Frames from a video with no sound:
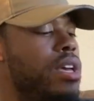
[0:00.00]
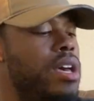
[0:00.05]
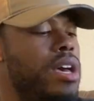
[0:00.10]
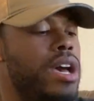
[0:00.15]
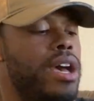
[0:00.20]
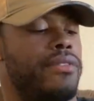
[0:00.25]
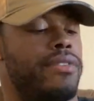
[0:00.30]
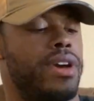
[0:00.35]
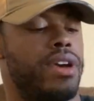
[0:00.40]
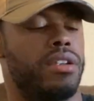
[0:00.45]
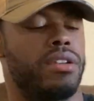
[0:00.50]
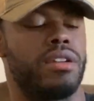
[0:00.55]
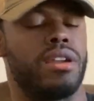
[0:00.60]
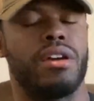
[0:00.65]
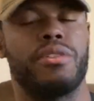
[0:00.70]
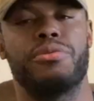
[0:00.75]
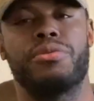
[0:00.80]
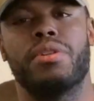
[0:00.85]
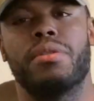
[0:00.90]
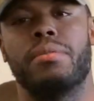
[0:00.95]
I've had her
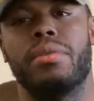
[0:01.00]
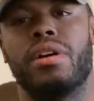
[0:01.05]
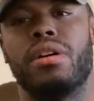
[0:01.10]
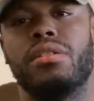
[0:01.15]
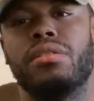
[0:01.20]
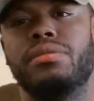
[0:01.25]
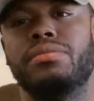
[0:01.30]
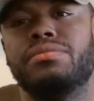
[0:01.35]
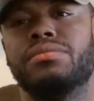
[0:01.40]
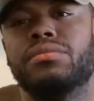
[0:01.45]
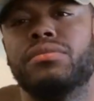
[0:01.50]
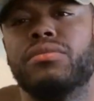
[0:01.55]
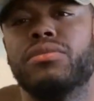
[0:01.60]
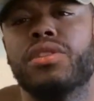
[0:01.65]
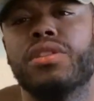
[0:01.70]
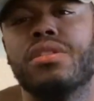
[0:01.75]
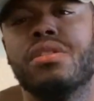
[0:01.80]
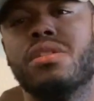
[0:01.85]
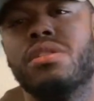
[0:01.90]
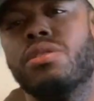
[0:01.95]
now for about
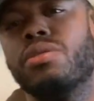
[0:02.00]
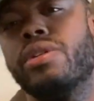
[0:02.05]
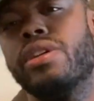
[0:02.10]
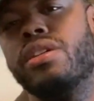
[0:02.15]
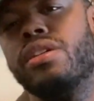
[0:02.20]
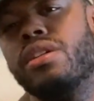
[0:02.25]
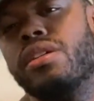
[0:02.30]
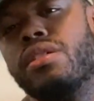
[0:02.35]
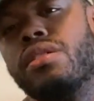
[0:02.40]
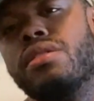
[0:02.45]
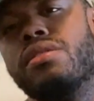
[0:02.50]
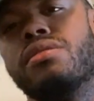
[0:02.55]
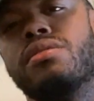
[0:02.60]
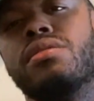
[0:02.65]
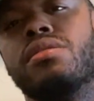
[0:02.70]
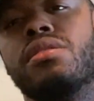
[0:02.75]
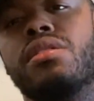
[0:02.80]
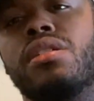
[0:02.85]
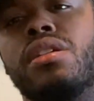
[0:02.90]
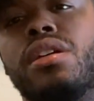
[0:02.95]
3 years.
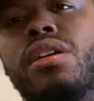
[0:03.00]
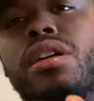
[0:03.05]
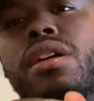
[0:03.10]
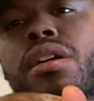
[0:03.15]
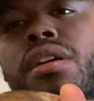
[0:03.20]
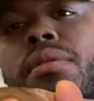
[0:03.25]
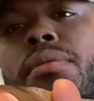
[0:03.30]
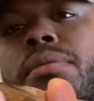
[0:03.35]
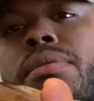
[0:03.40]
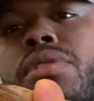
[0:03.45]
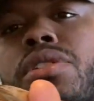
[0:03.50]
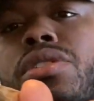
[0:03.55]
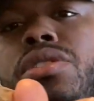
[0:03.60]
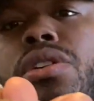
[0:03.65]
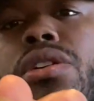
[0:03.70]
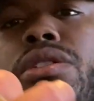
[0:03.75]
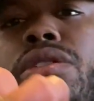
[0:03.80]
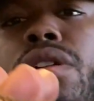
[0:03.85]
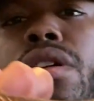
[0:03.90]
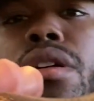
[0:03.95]
Let me
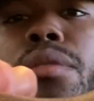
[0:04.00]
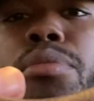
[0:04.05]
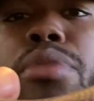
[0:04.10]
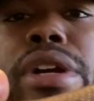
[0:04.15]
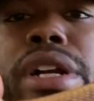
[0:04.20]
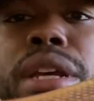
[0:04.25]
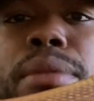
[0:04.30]
show you her pretty